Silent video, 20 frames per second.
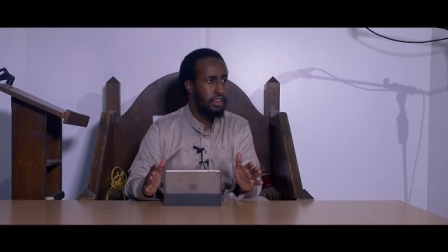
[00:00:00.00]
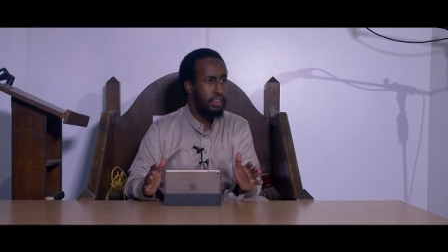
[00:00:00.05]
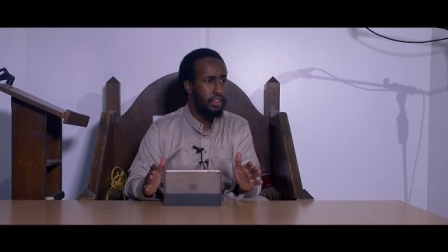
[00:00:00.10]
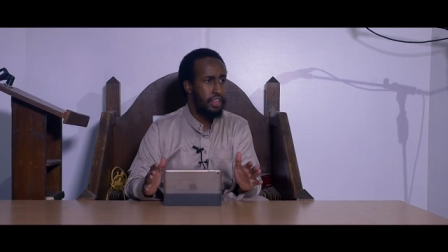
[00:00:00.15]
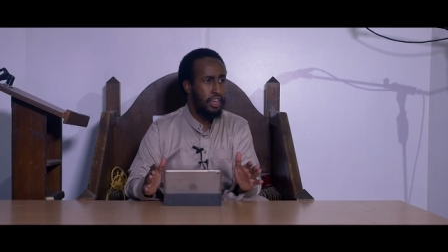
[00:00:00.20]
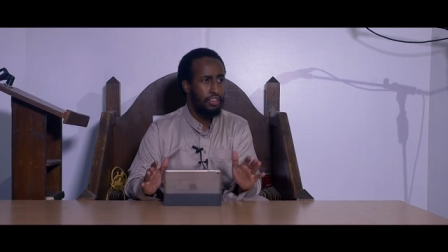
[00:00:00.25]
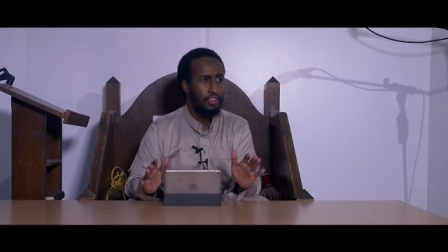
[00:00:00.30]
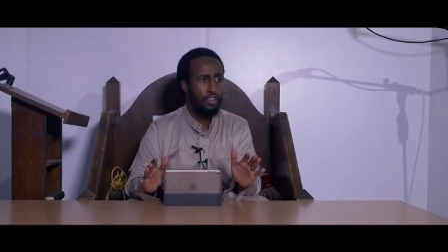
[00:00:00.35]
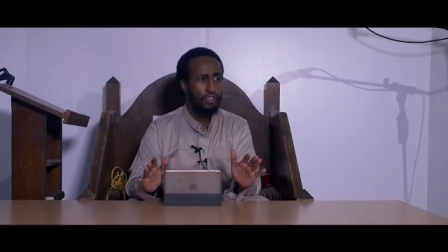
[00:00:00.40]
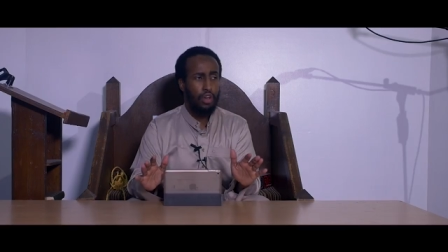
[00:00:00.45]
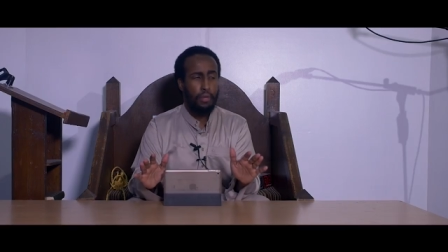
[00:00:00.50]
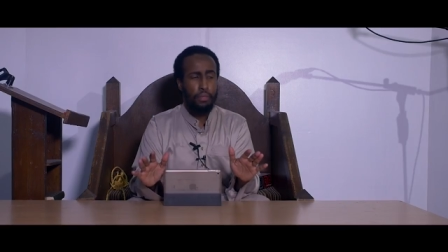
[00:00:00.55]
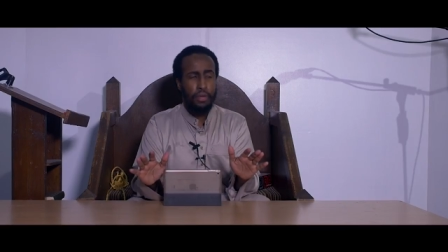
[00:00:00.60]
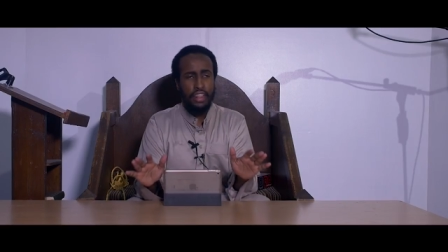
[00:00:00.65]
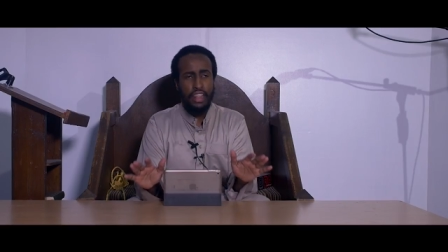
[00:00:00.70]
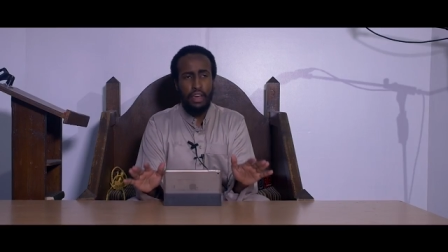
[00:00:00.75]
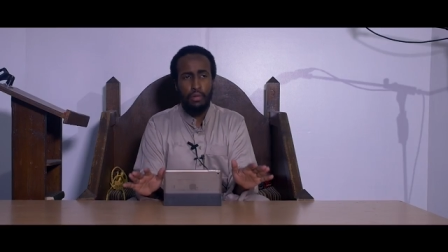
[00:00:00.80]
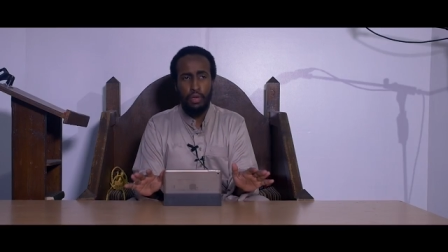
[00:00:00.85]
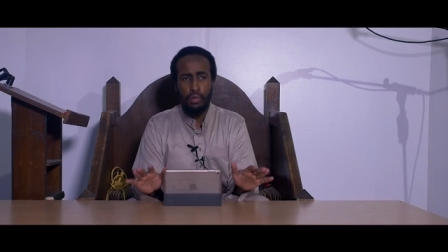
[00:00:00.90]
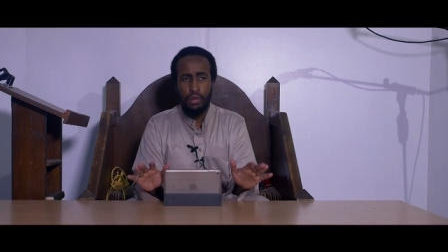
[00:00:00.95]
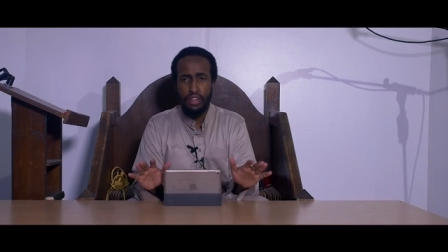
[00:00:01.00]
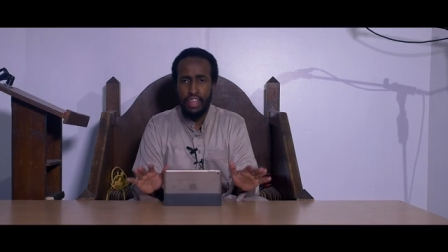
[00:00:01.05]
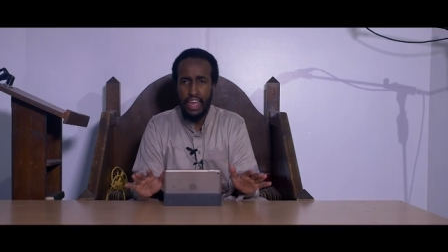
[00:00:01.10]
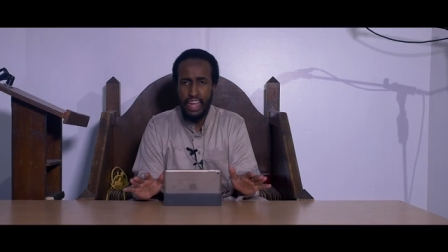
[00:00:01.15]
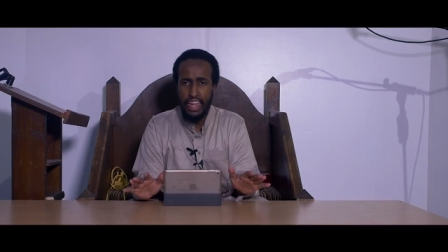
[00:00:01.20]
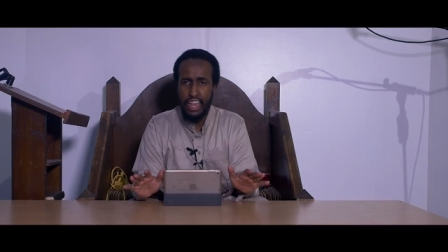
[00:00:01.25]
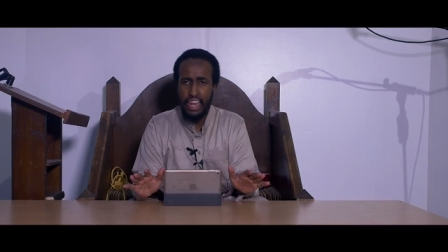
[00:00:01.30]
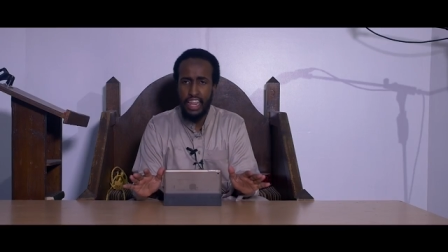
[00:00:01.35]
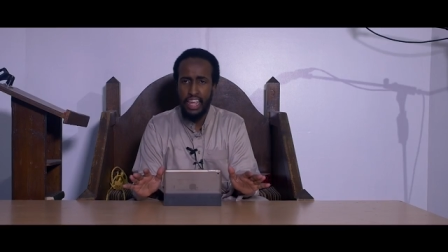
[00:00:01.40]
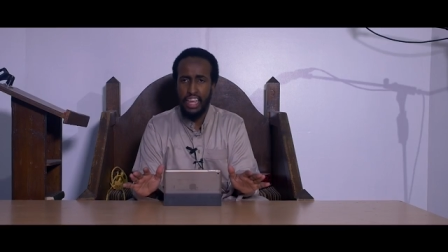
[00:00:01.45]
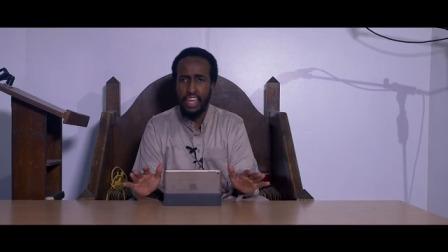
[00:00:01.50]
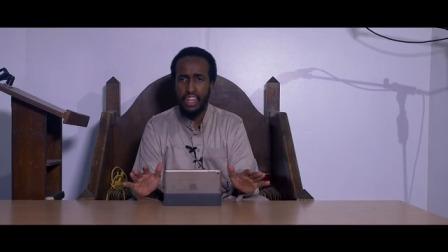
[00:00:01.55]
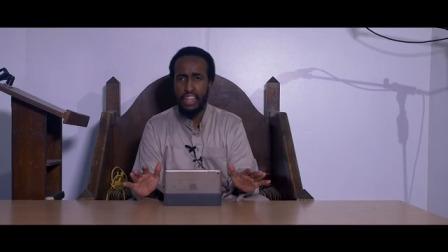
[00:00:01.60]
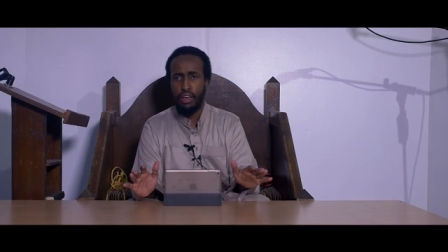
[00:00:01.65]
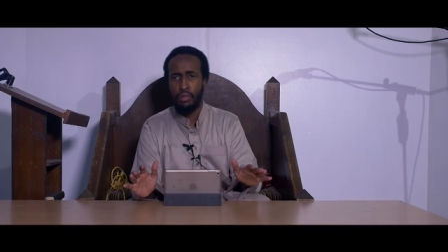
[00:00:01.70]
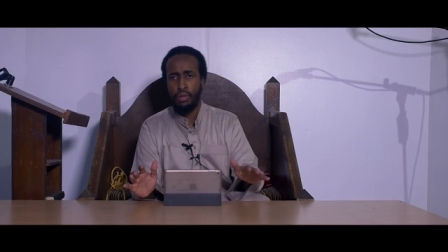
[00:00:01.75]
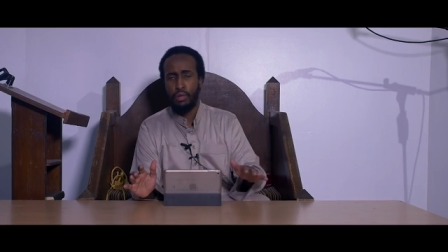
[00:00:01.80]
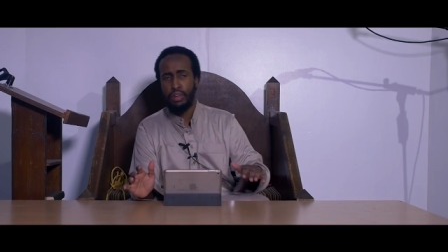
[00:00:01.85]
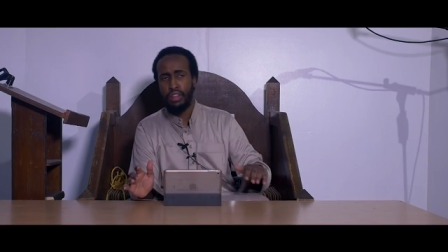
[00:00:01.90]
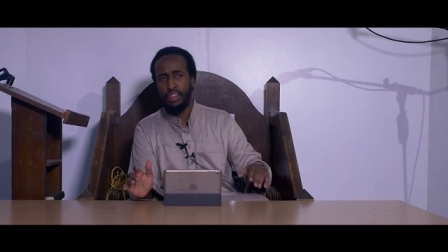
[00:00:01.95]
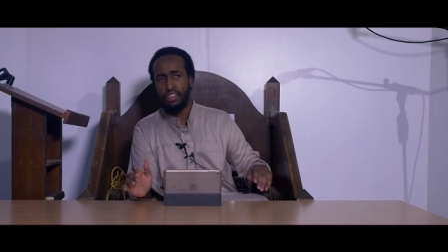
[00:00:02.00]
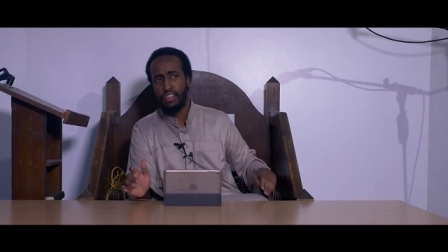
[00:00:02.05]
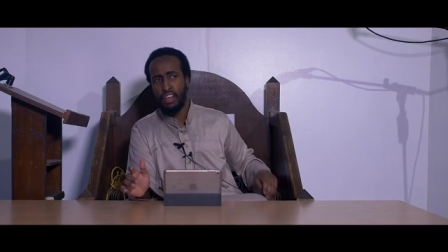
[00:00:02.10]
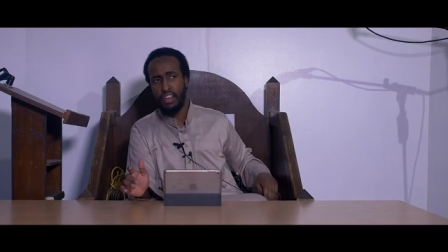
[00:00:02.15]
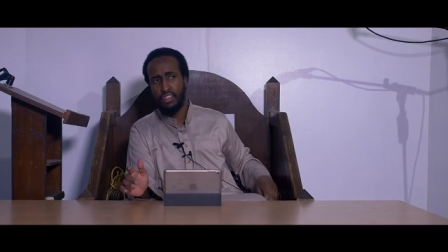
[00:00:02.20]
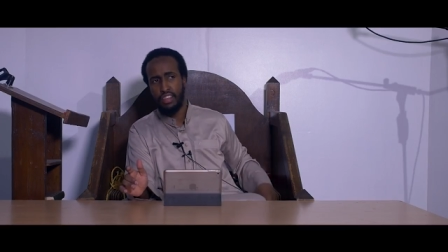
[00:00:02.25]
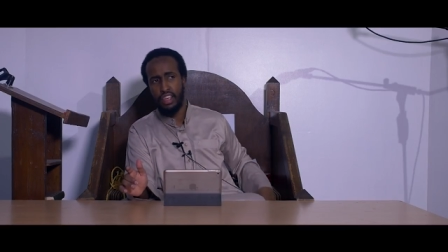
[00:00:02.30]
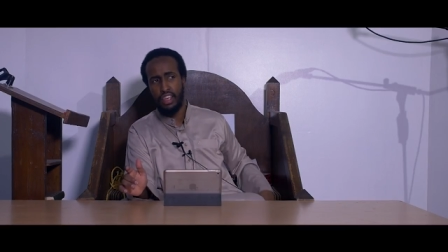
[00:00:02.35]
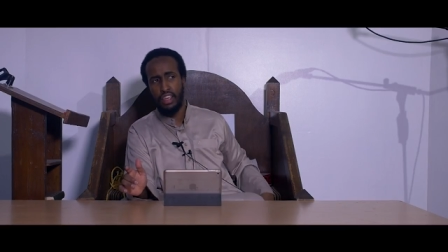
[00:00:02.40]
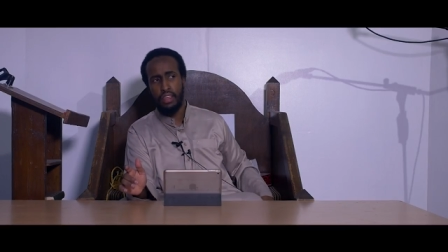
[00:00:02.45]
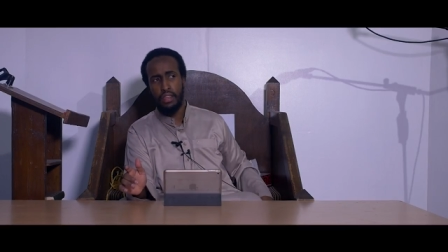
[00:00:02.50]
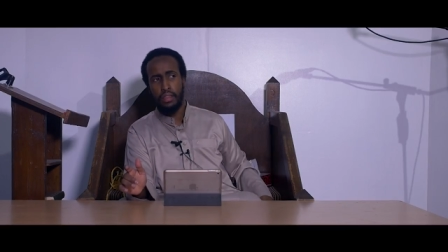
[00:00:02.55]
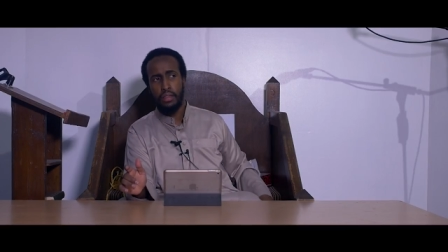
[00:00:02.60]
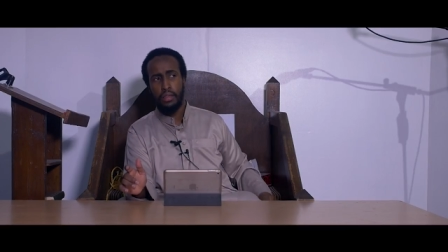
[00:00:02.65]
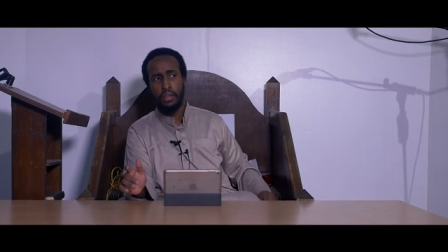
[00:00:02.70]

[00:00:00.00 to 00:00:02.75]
That's the topic that we were tackling and that we were discussing.